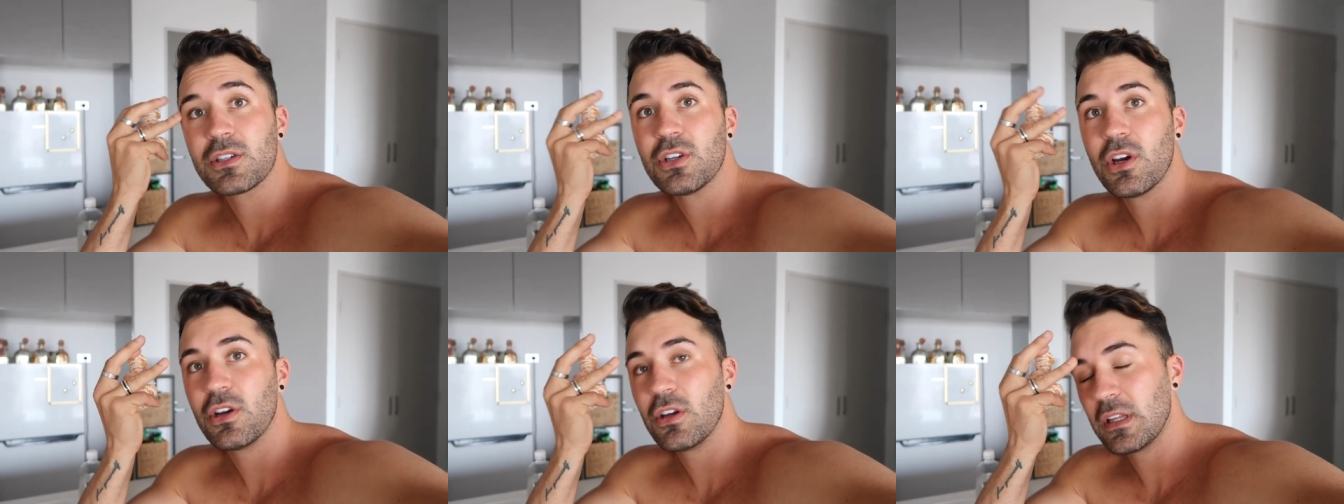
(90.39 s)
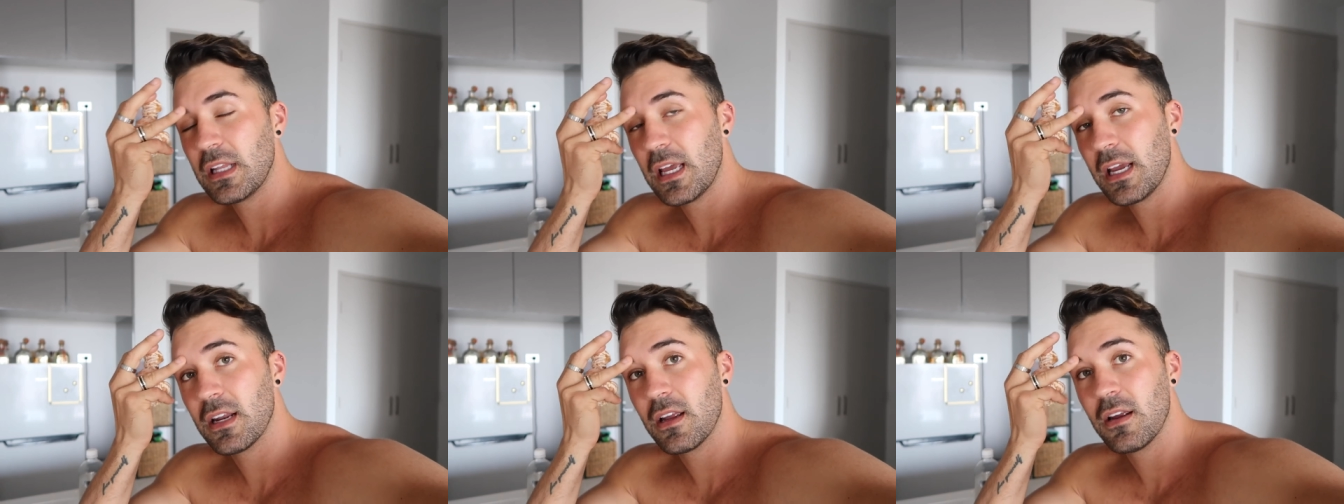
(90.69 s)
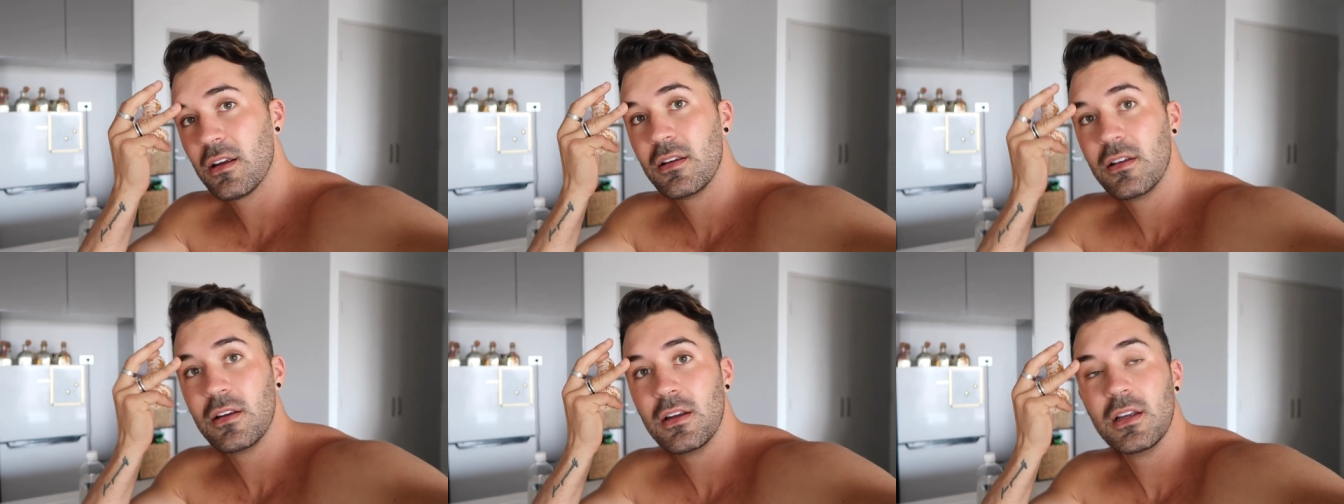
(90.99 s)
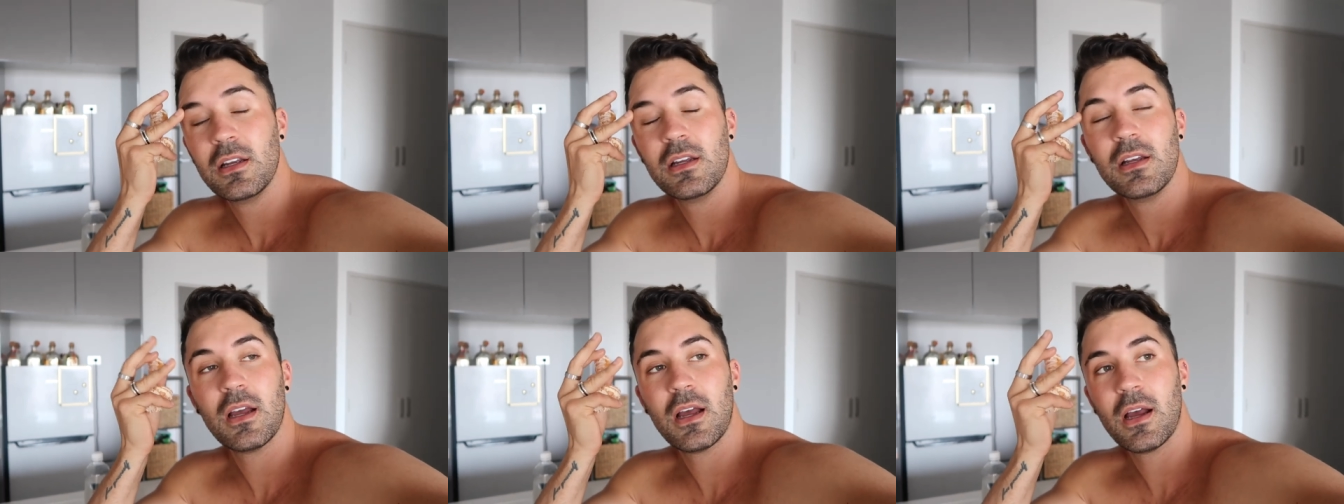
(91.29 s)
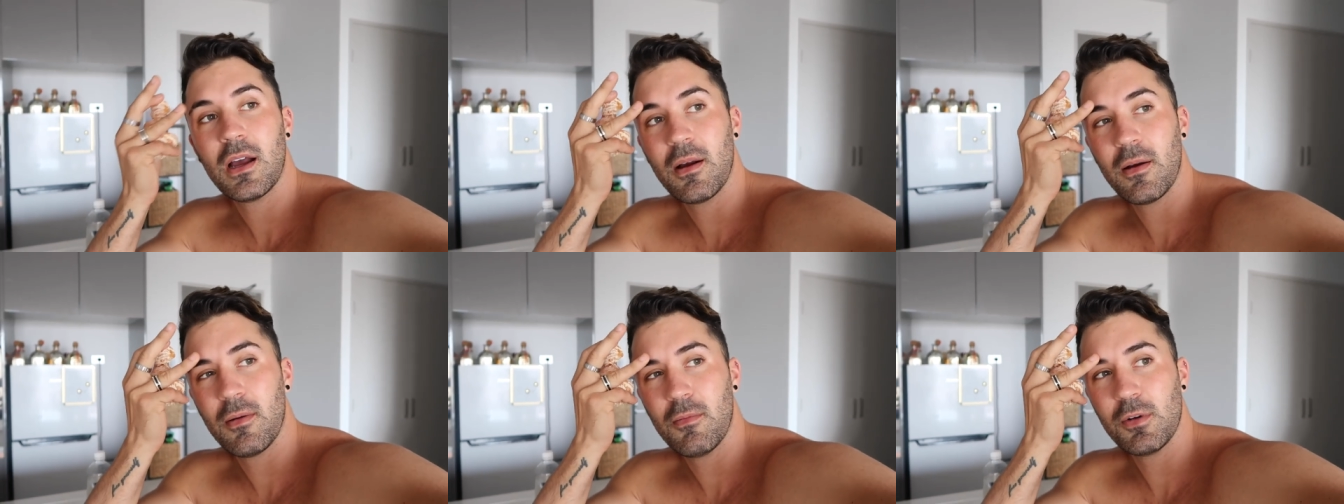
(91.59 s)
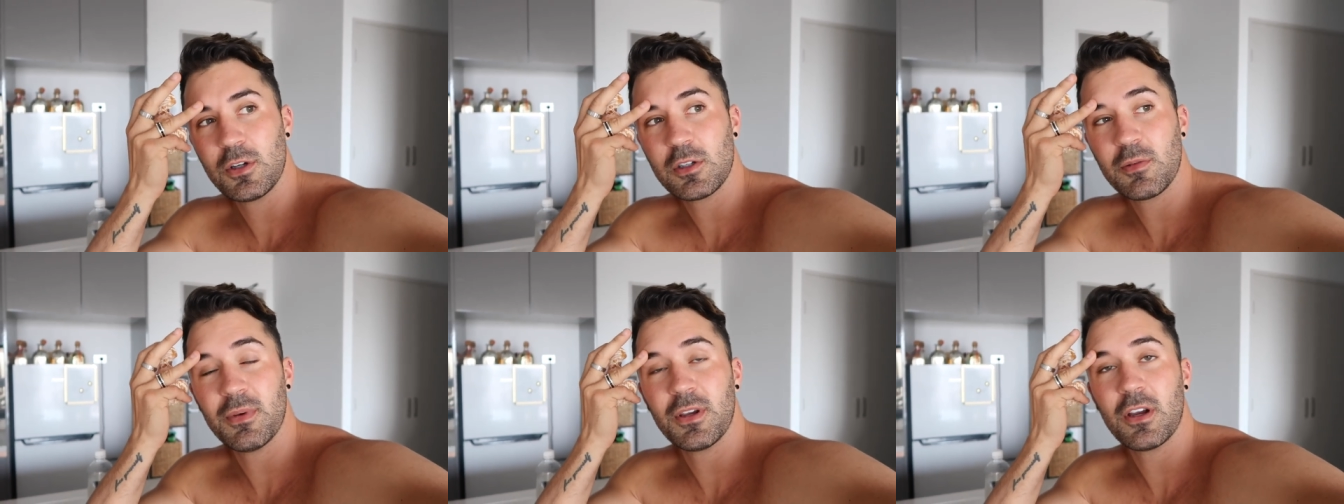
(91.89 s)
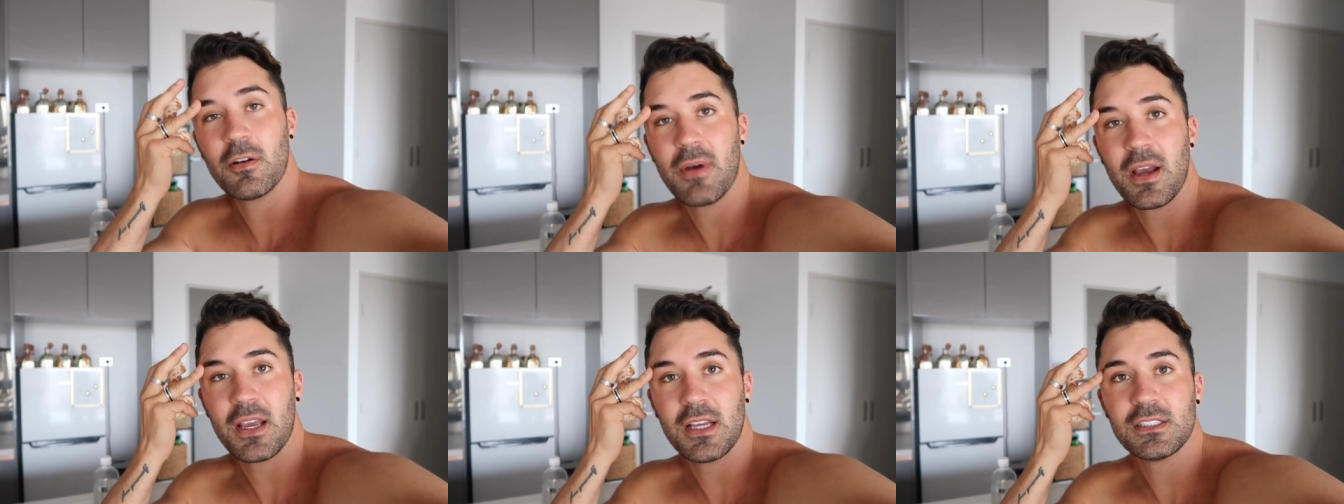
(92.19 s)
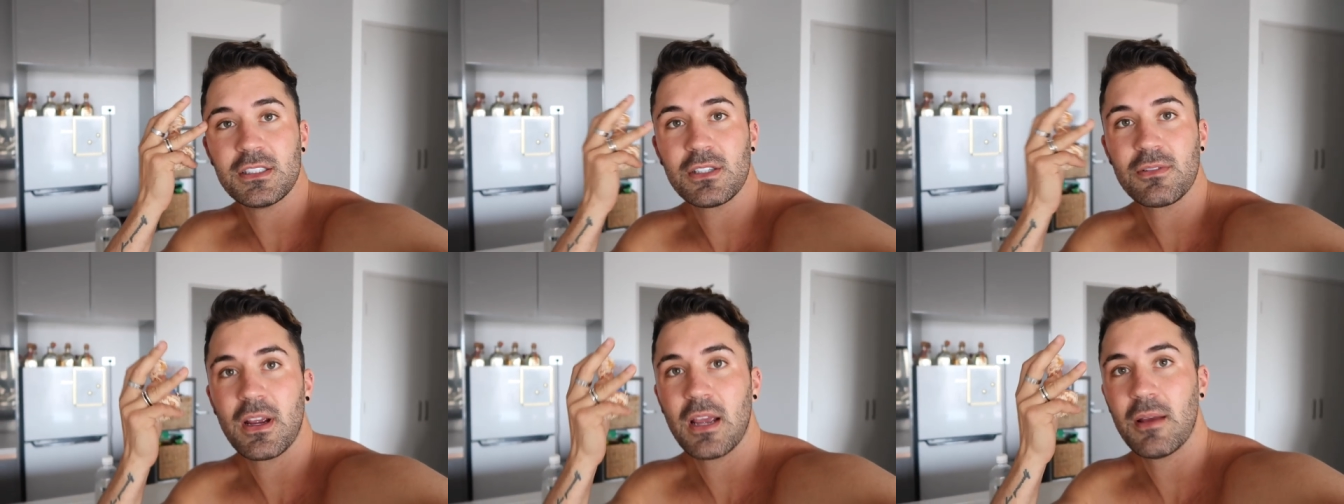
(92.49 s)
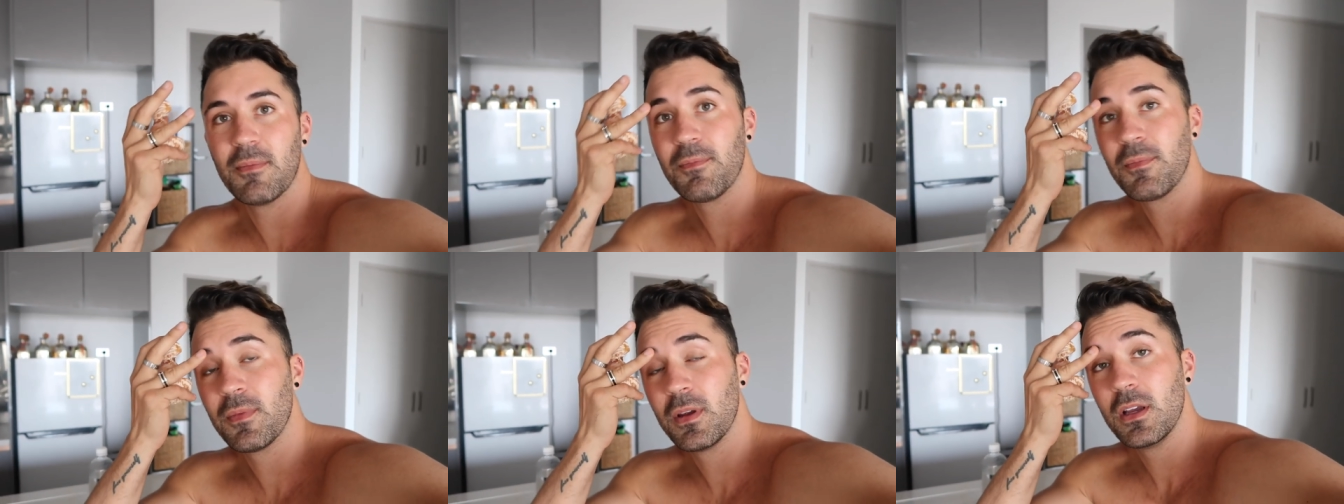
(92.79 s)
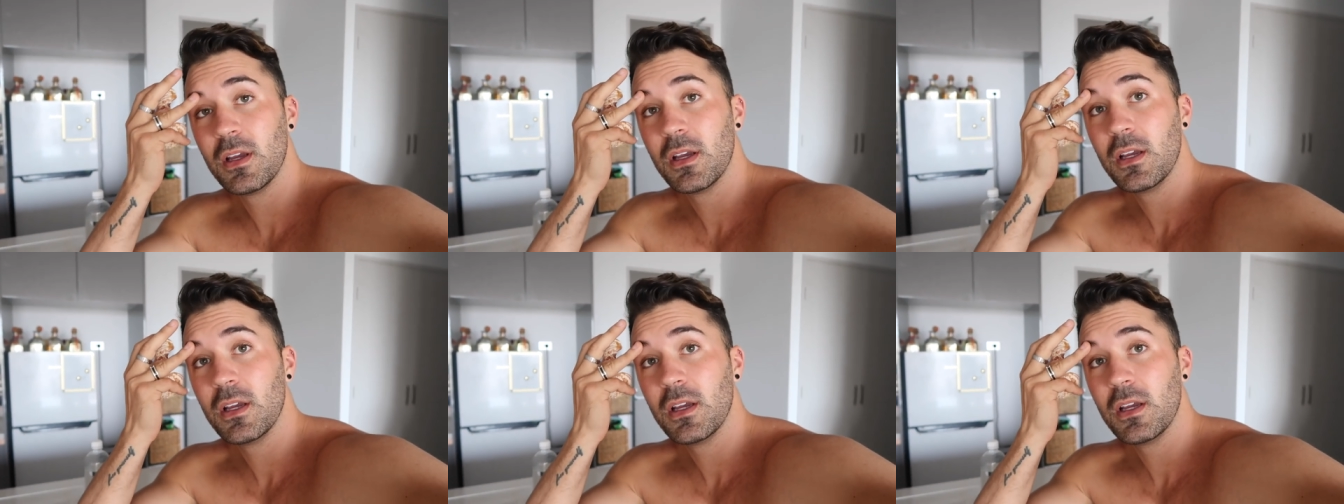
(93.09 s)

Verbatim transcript: show you later um, which will be on my Instagram